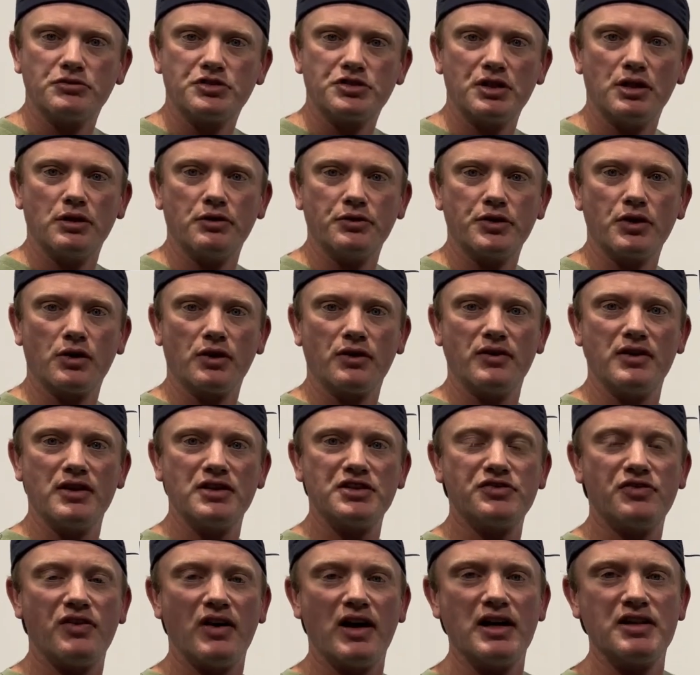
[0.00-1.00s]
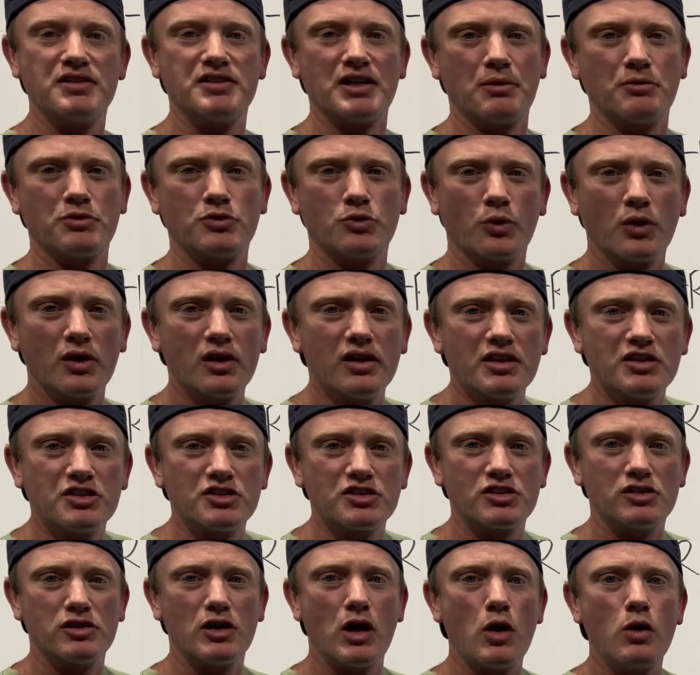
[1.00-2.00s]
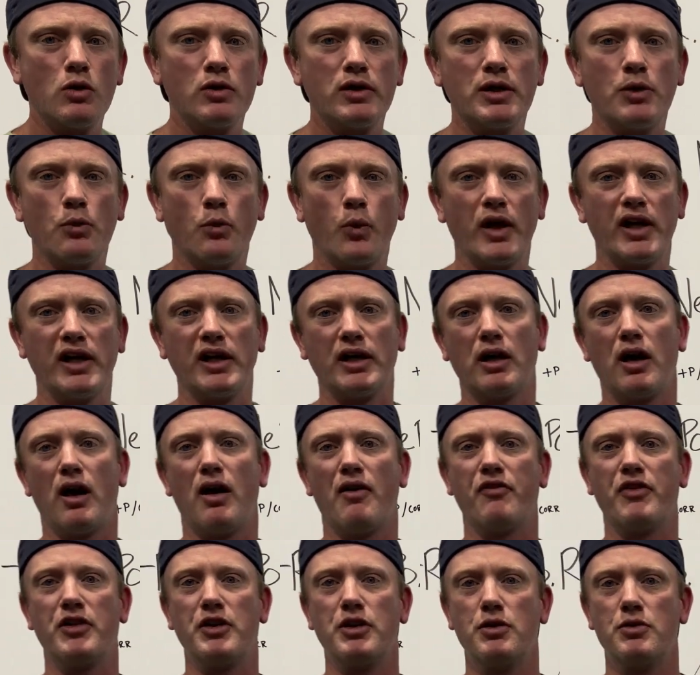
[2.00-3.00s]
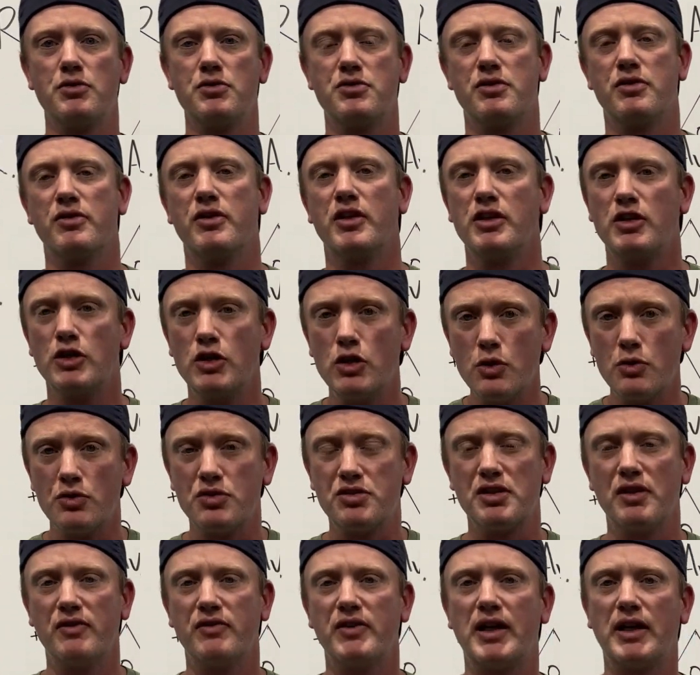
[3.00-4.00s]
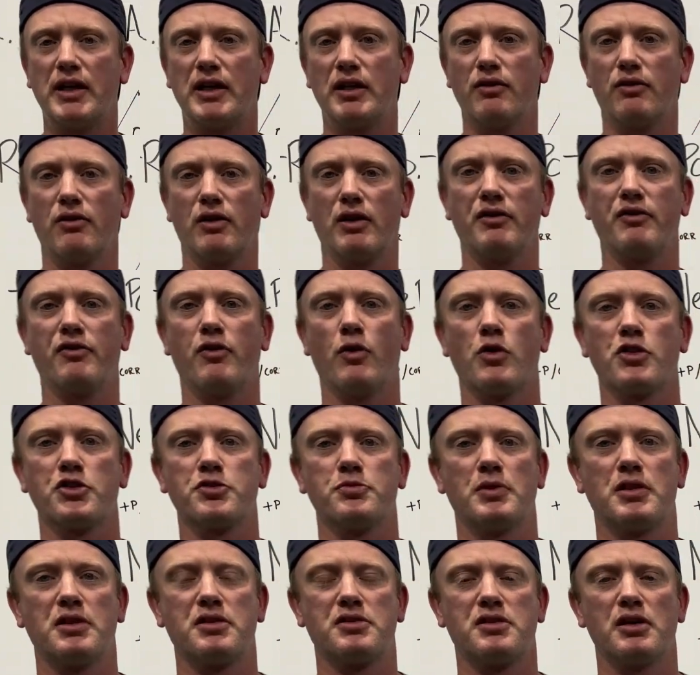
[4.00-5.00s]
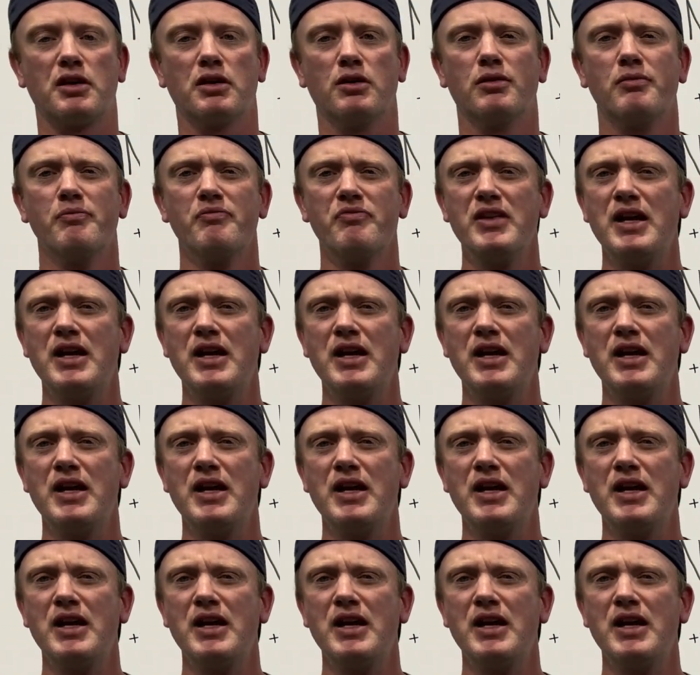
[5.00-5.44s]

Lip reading: So during this phase, I'm really slowly weaning off the use of negative reinforcement. So